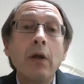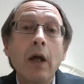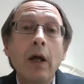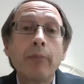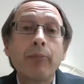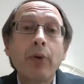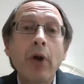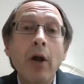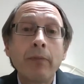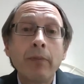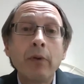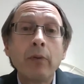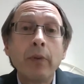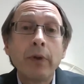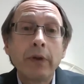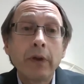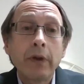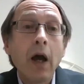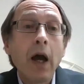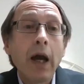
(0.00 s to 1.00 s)
a problem
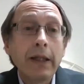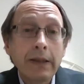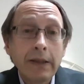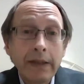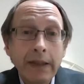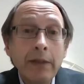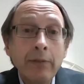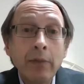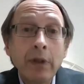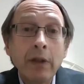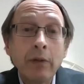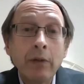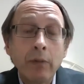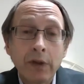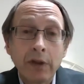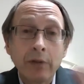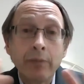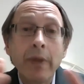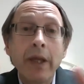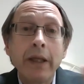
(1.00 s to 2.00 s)
with eye teaming,
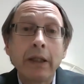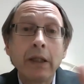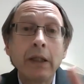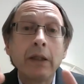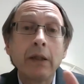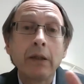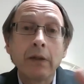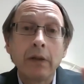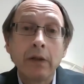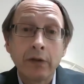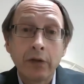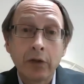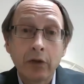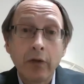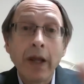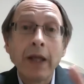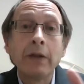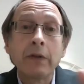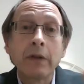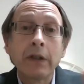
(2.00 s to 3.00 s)
which is making it
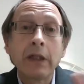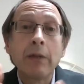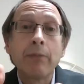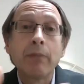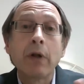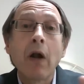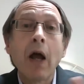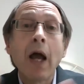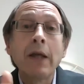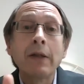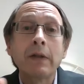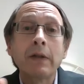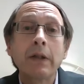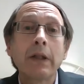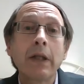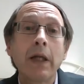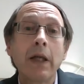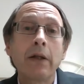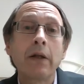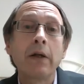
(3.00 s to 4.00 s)
strain to keep their eyes
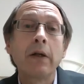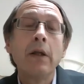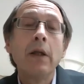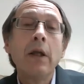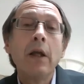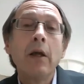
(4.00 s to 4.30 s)
together.